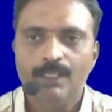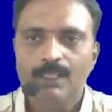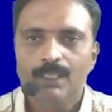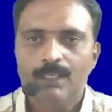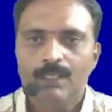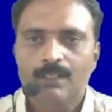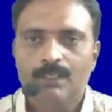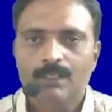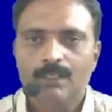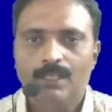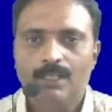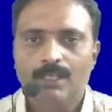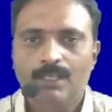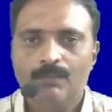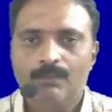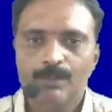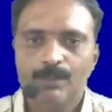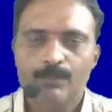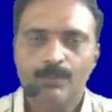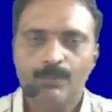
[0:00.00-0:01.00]
And one
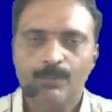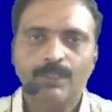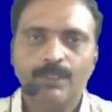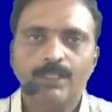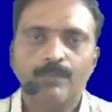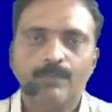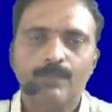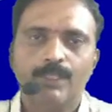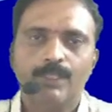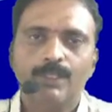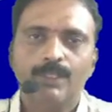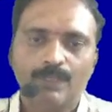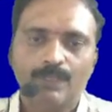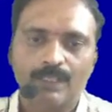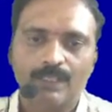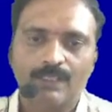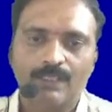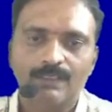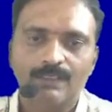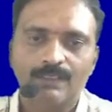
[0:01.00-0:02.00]
important point to consider
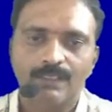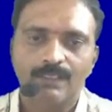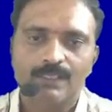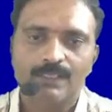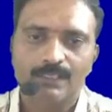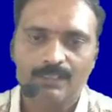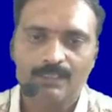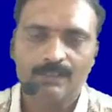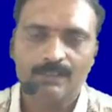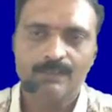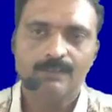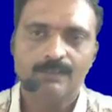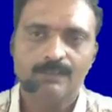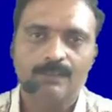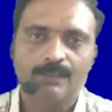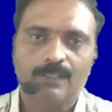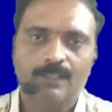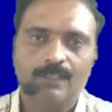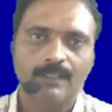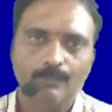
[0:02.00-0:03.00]
here is at the
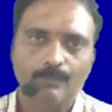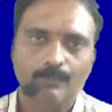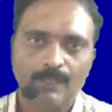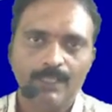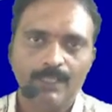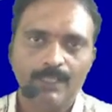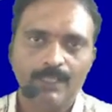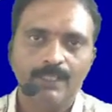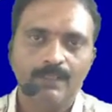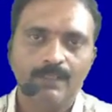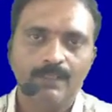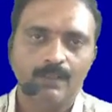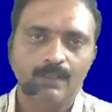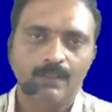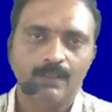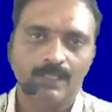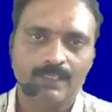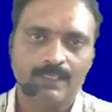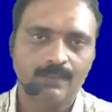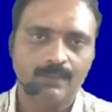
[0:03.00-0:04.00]
beginning or at the
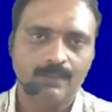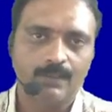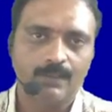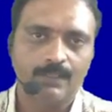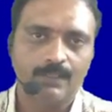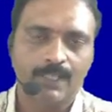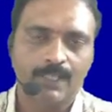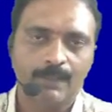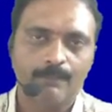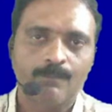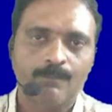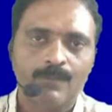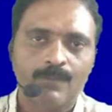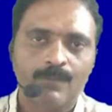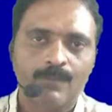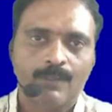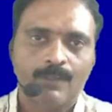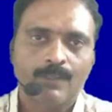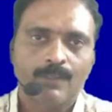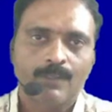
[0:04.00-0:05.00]
starting, when
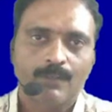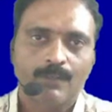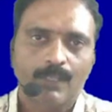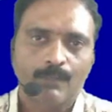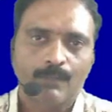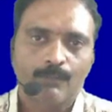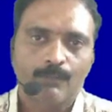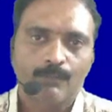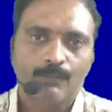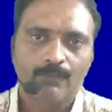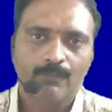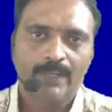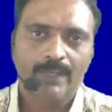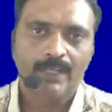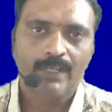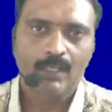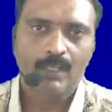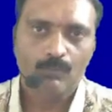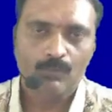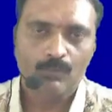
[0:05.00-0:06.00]
the vehicle
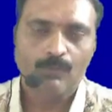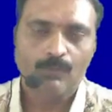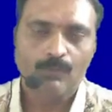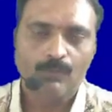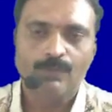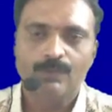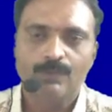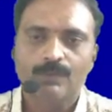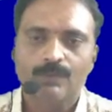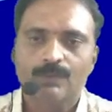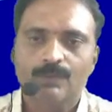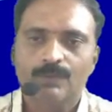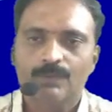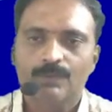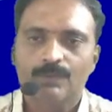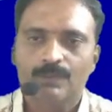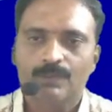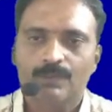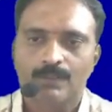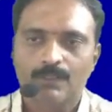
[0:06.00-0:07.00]
moves,
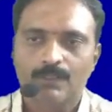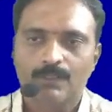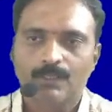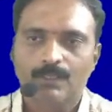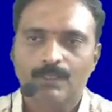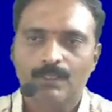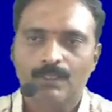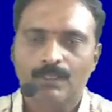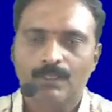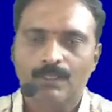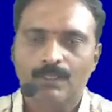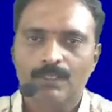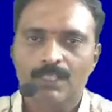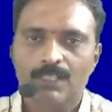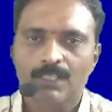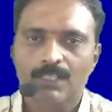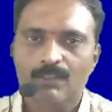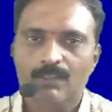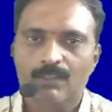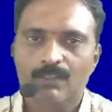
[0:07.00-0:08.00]
there will
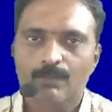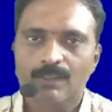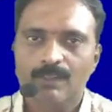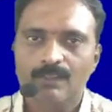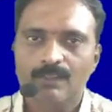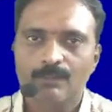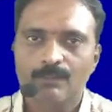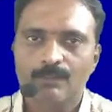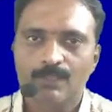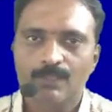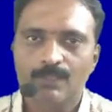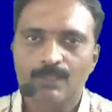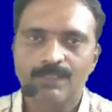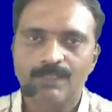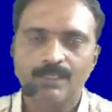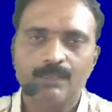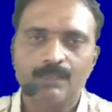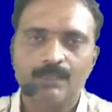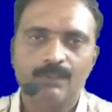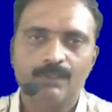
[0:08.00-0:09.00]
be some inertia with
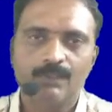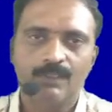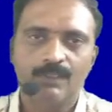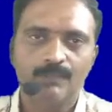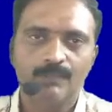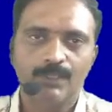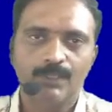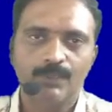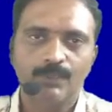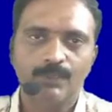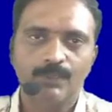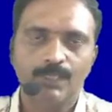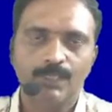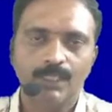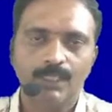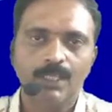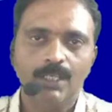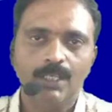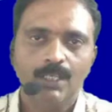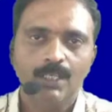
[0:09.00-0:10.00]
respect to the
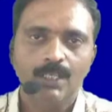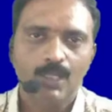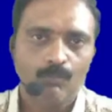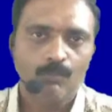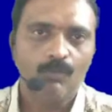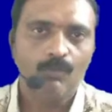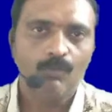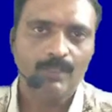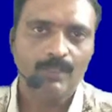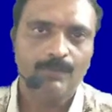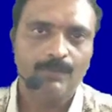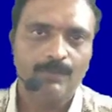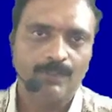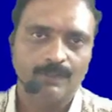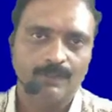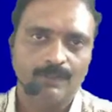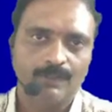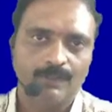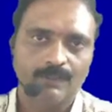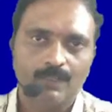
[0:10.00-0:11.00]
moving parts or
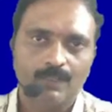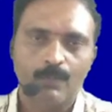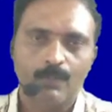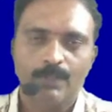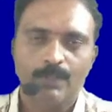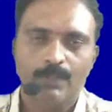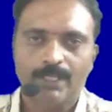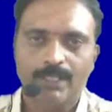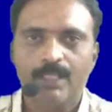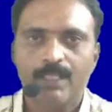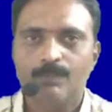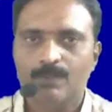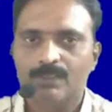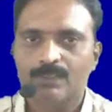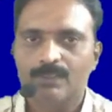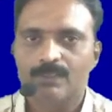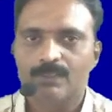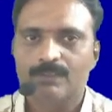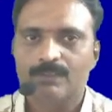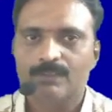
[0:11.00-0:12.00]
rotating parts of the
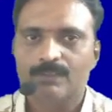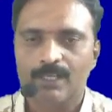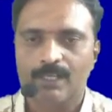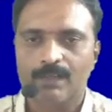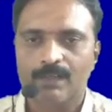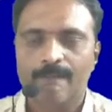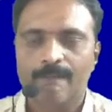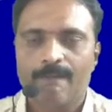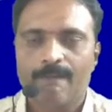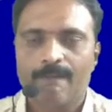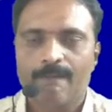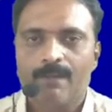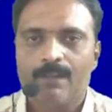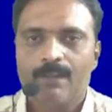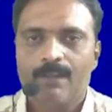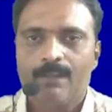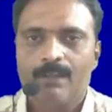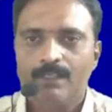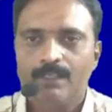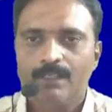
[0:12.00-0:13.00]
train.
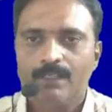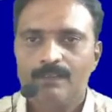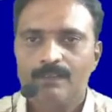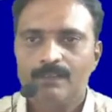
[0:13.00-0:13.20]
Hence